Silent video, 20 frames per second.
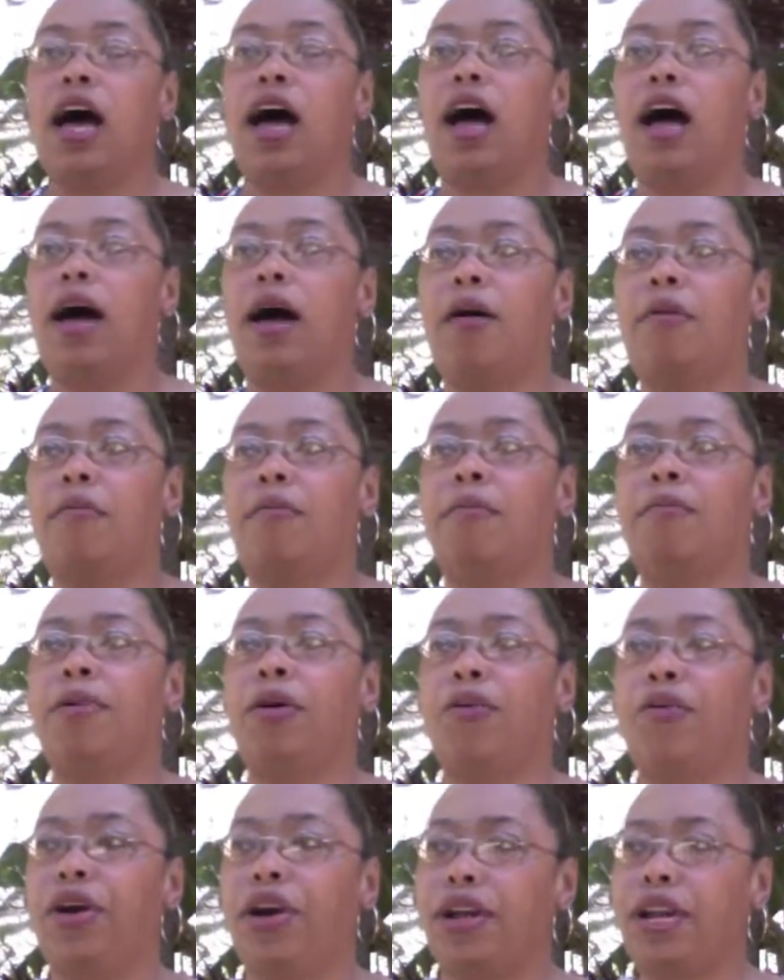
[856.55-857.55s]

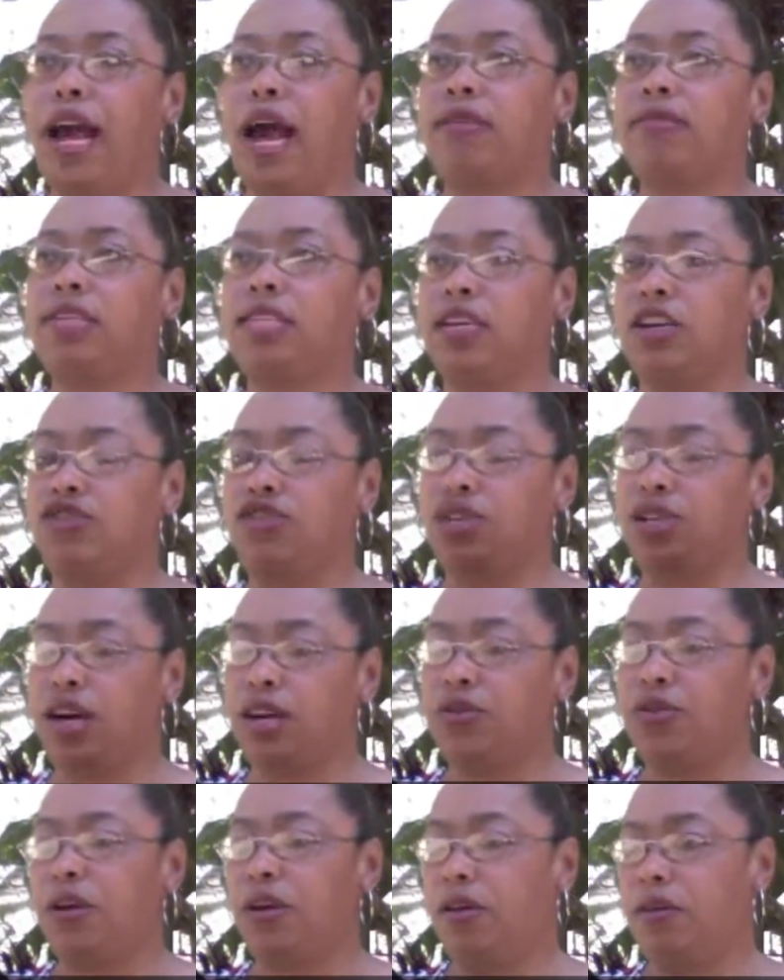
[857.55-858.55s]
But we're going to have this
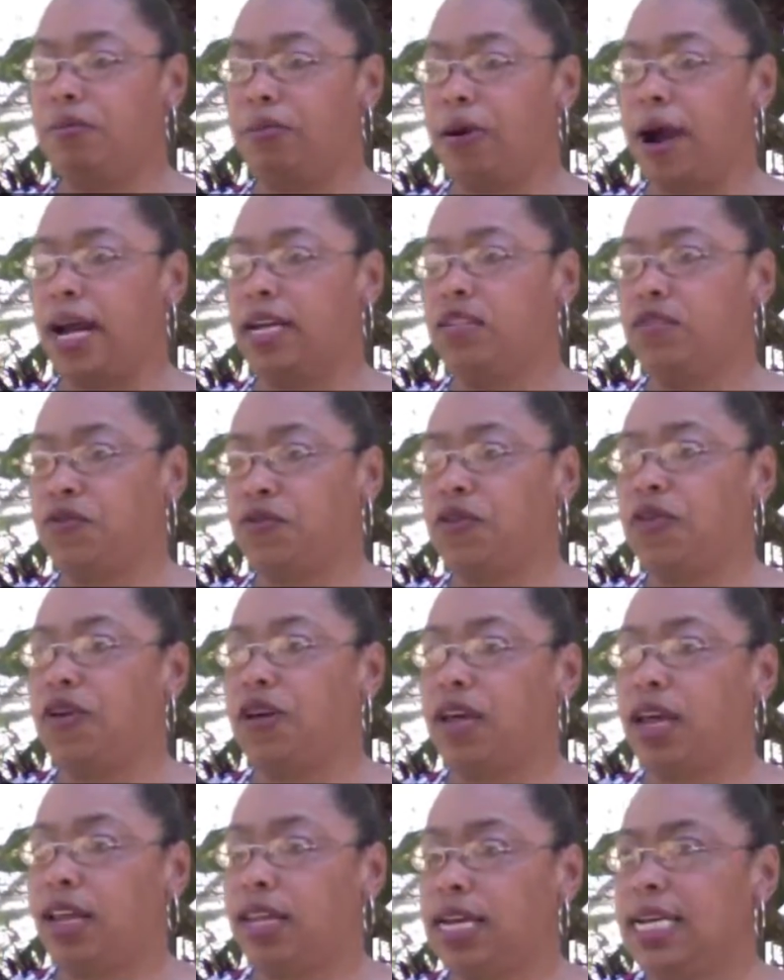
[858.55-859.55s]
introductory price
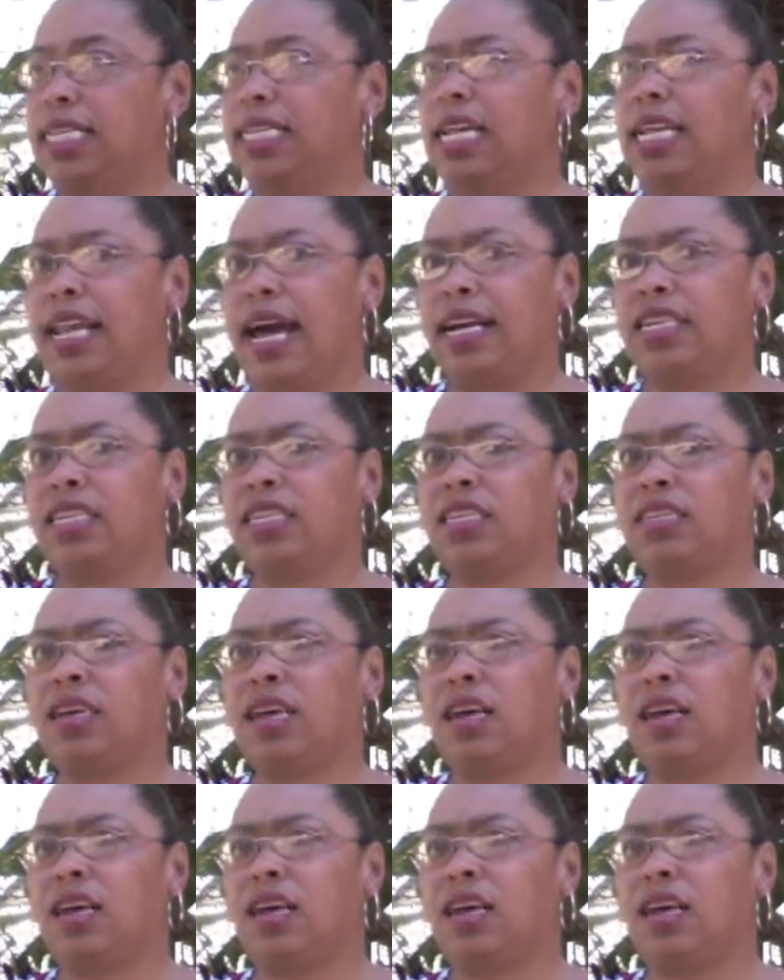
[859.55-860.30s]
for at least the next